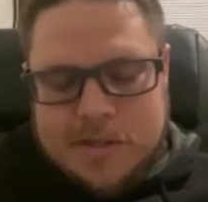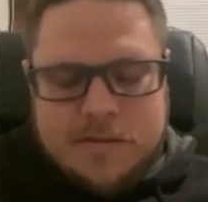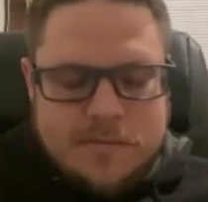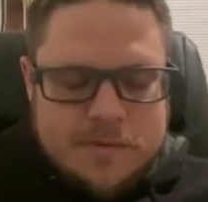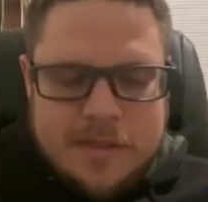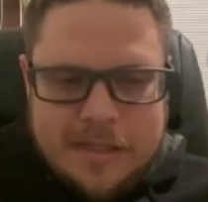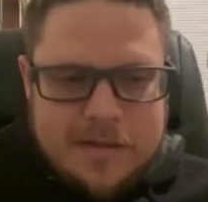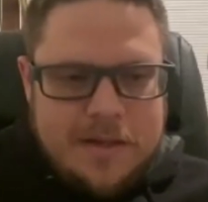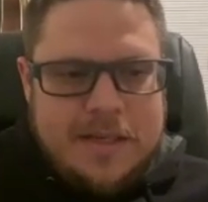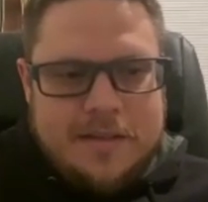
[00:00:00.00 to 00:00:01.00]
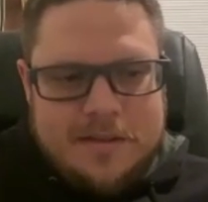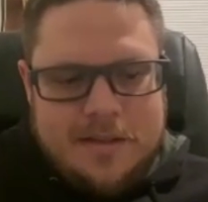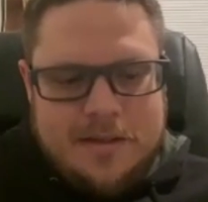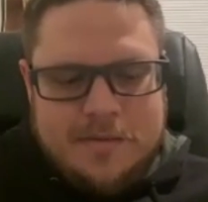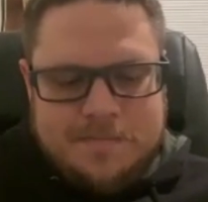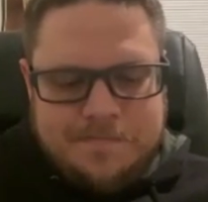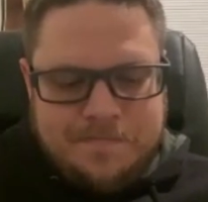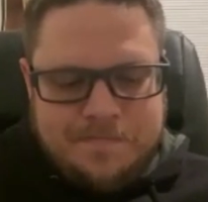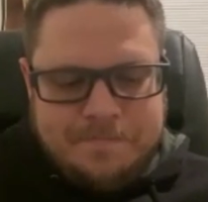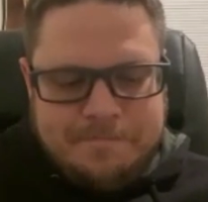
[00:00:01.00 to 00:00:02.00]
But he
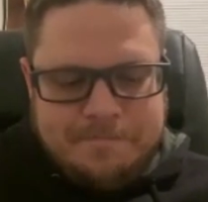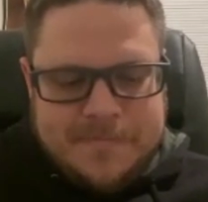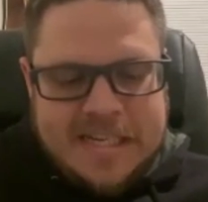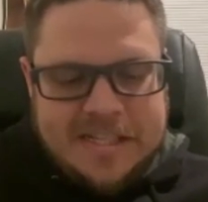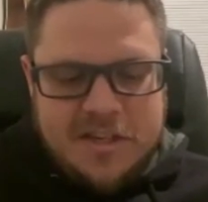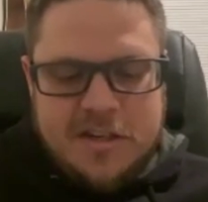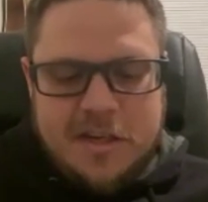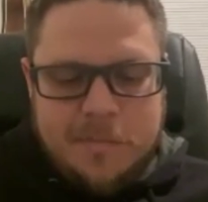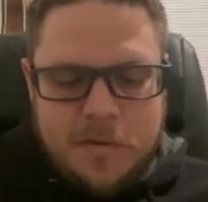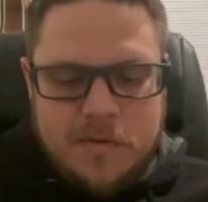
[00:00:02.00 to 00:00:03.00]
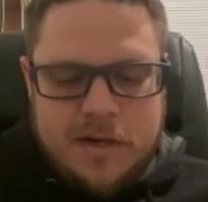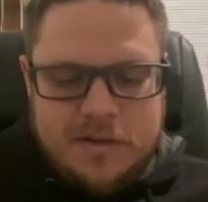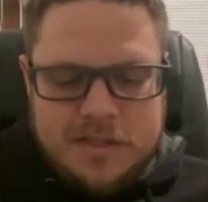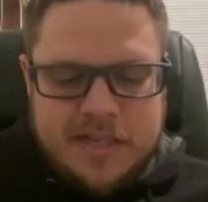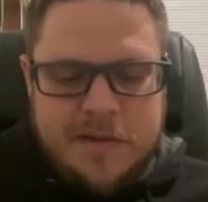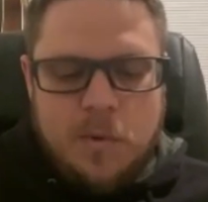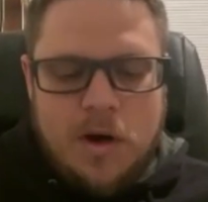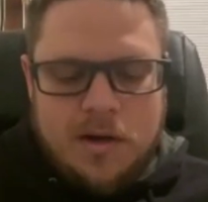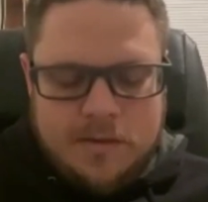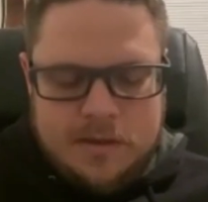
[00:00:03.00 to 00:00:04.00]
gets hung up over there on the
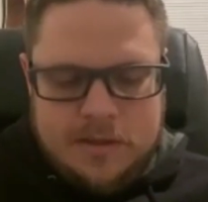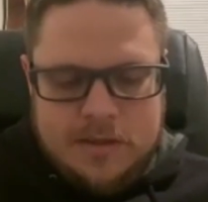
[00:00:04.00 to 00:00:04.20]
same wall,